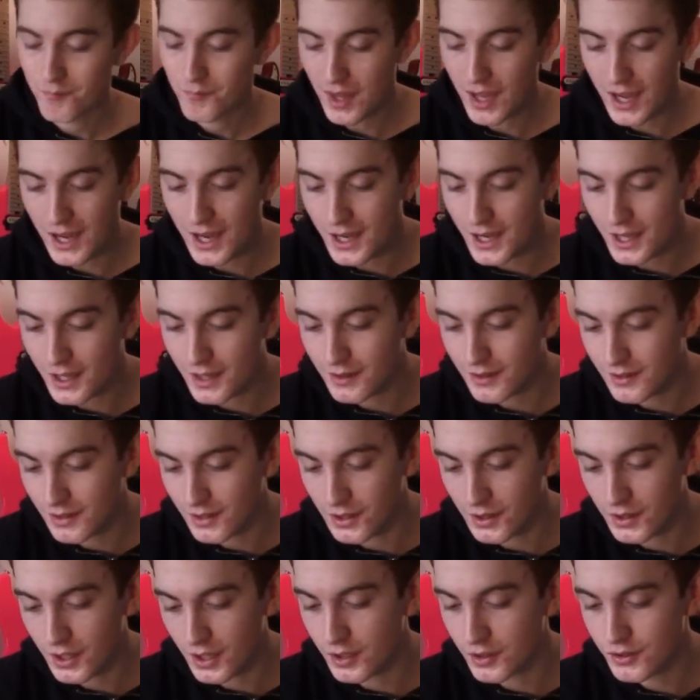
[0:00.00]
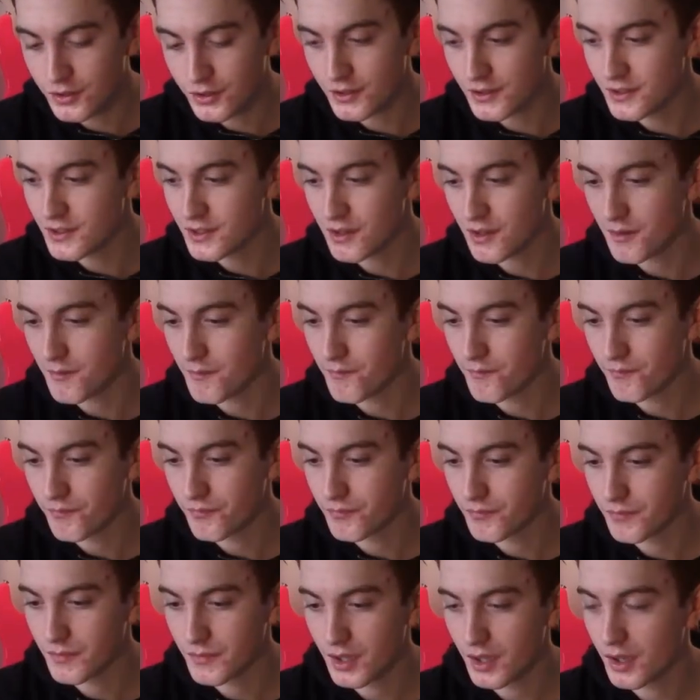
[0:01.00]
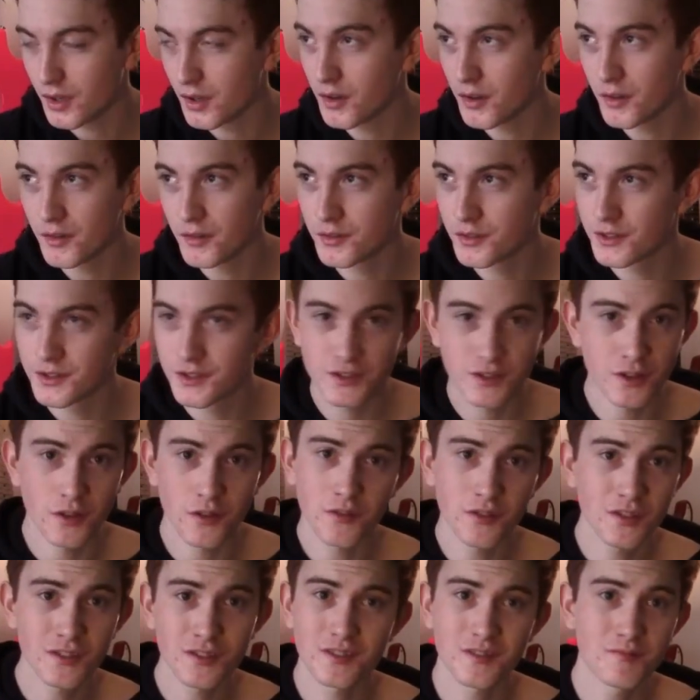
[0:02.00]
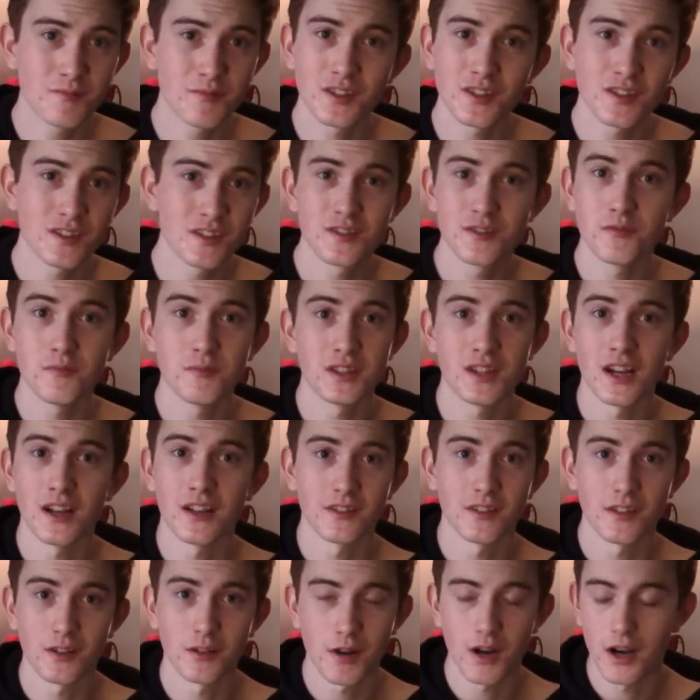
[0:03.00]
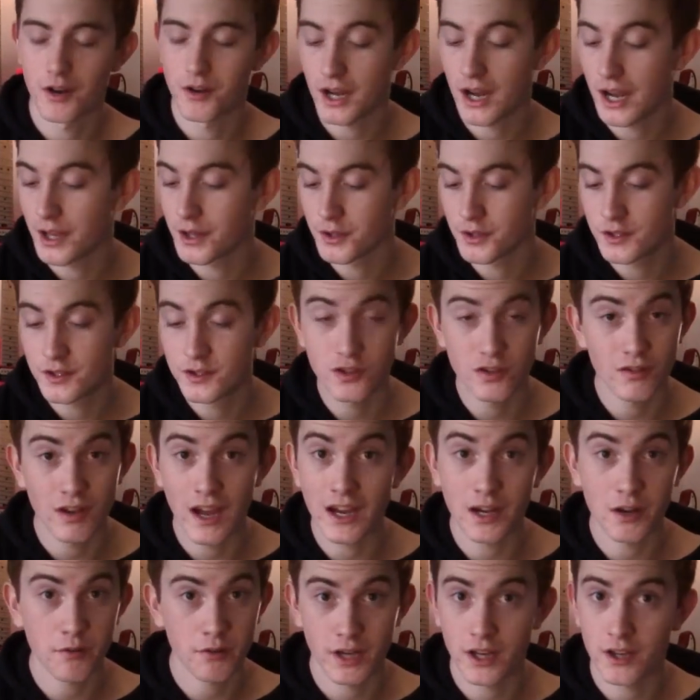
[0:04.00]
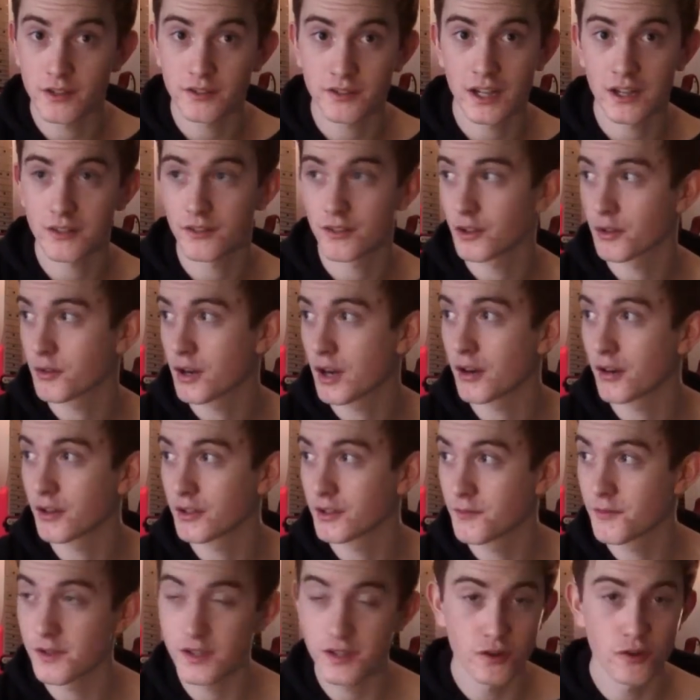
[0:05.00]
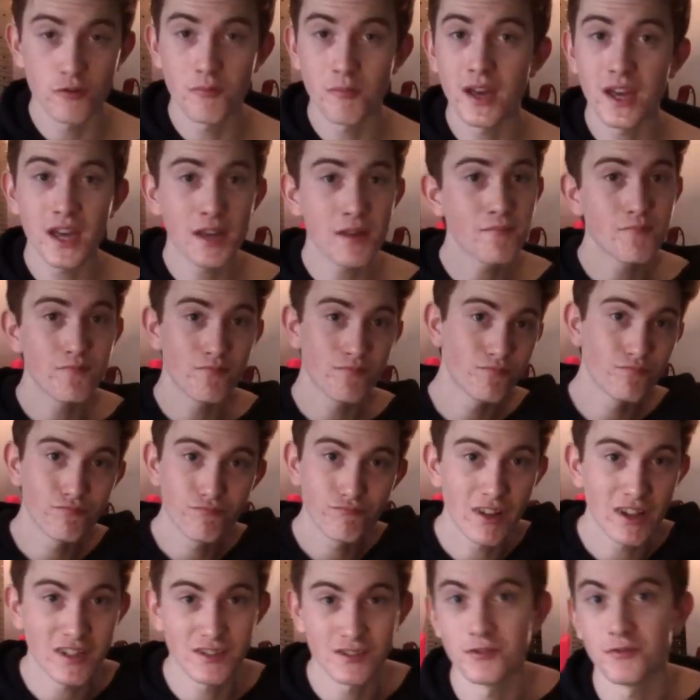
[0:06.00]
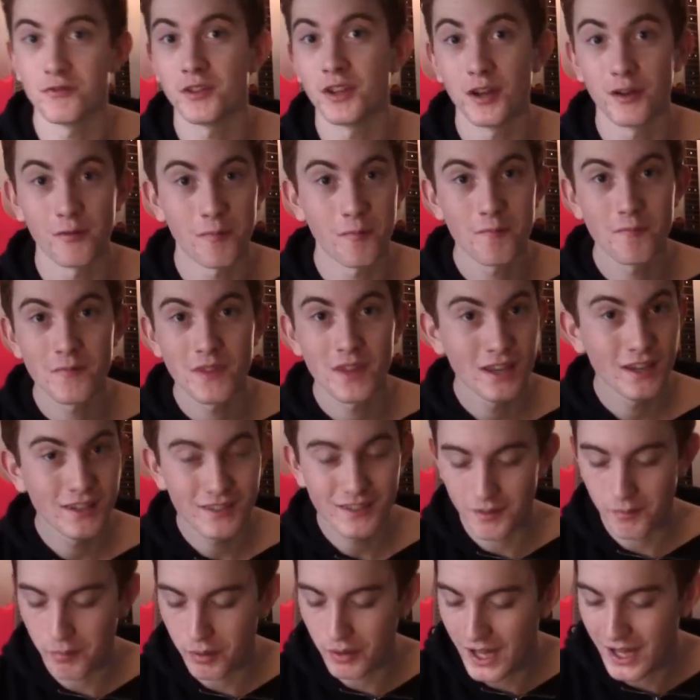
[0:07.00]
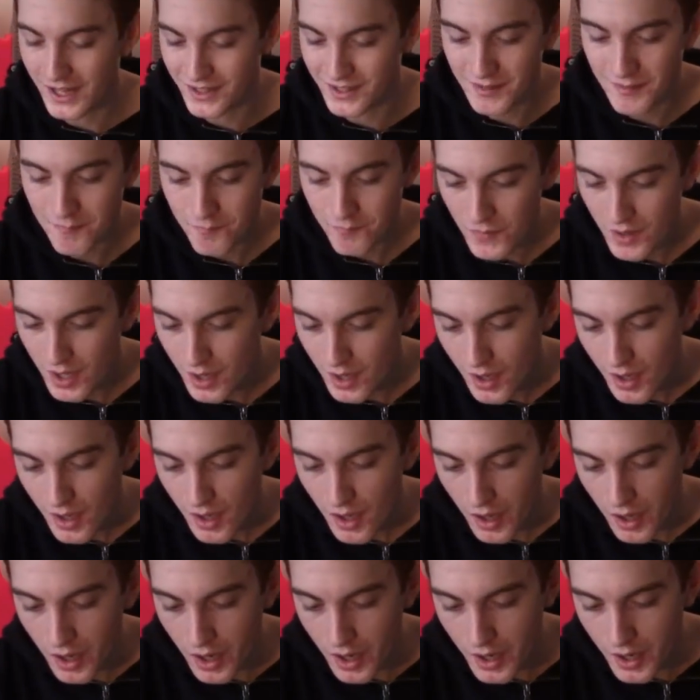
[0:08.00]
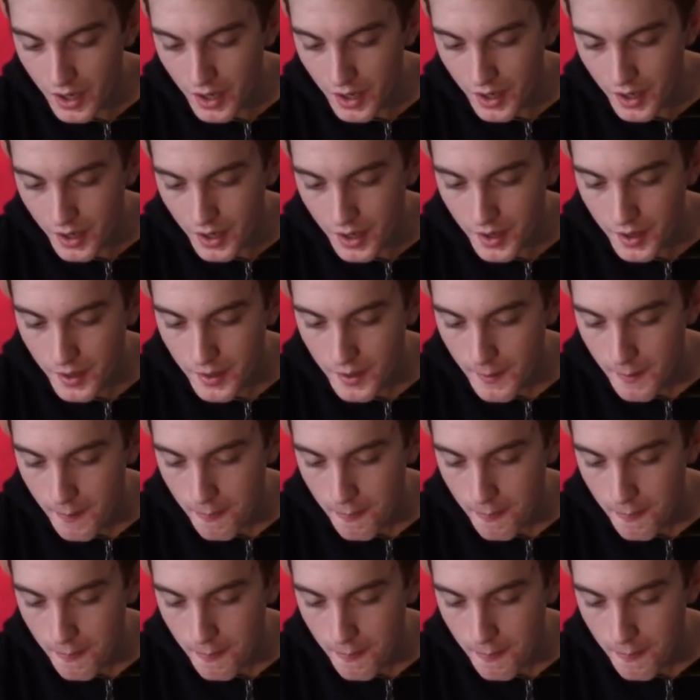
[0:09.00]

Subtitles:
and they just suit me down to the ground, and they'd suit anyone else down to the ground, because if they suit me, they suit you. Simple as. Well,